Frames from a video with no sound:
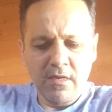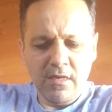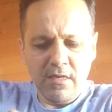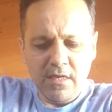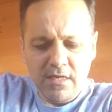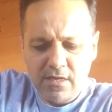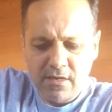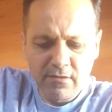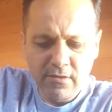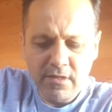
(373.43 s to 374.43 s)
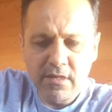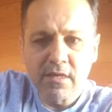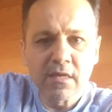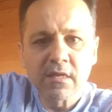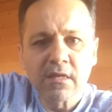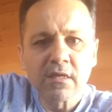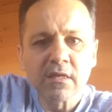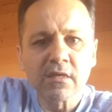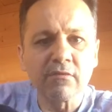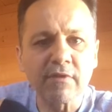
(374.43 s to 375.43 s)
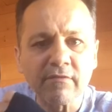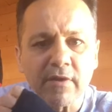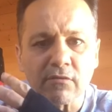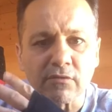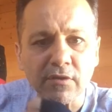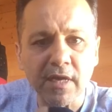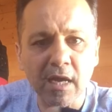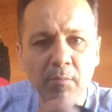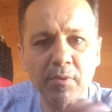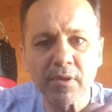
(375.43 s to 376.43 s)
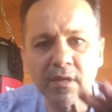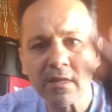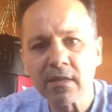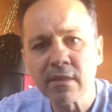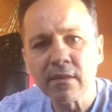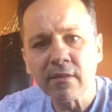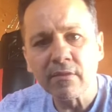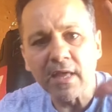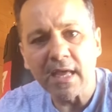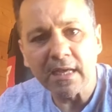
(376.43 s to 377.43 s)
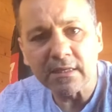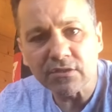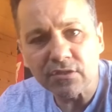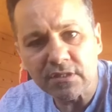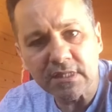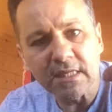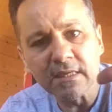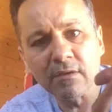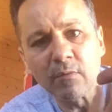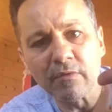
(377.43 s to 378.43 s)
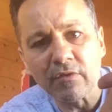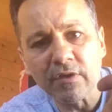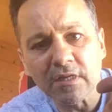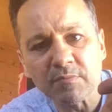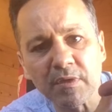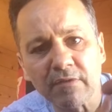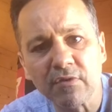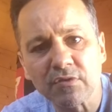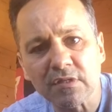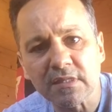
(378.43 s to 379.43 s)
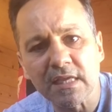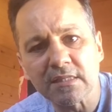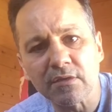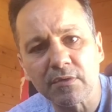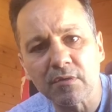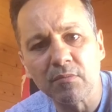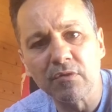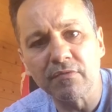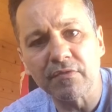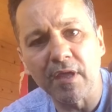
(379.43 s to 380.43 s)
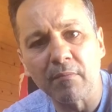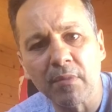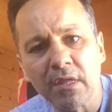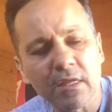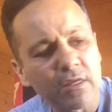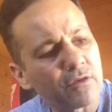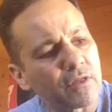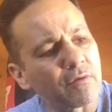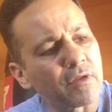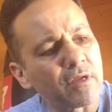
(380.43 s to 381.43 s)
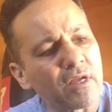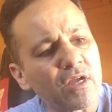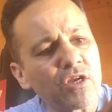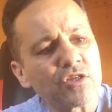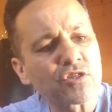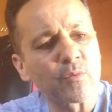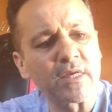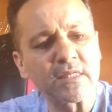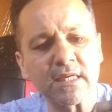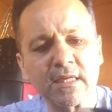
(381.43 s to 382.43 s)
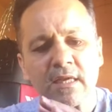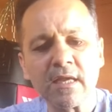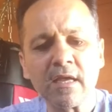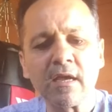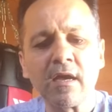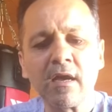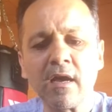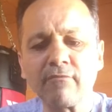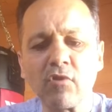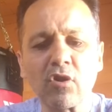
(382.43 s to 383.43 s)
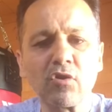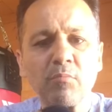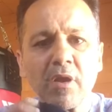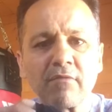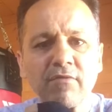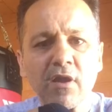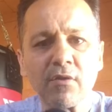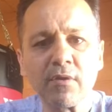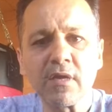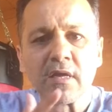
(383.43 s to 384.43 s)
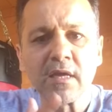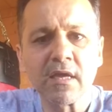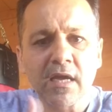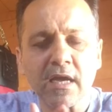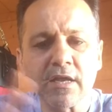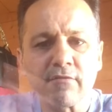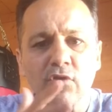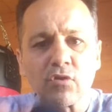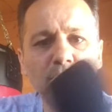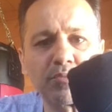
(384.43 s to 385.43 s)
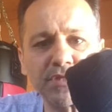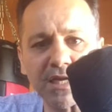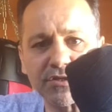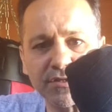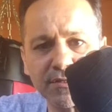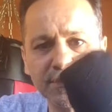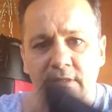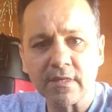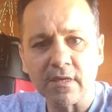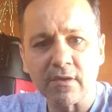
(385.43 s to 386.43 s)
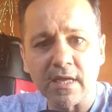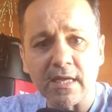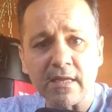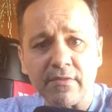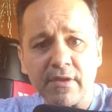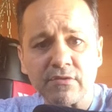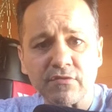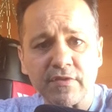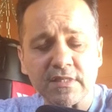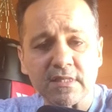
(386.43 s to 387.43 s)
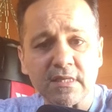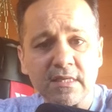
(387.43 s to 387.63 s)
And there you go. You've now Velcroed it up. The hand, as you can see, we've got a nice bit of looseness there, so you can move the thumb. You don't squeeze it. I've got good blood flow, and I've got good protection. Okay, and there's your fist.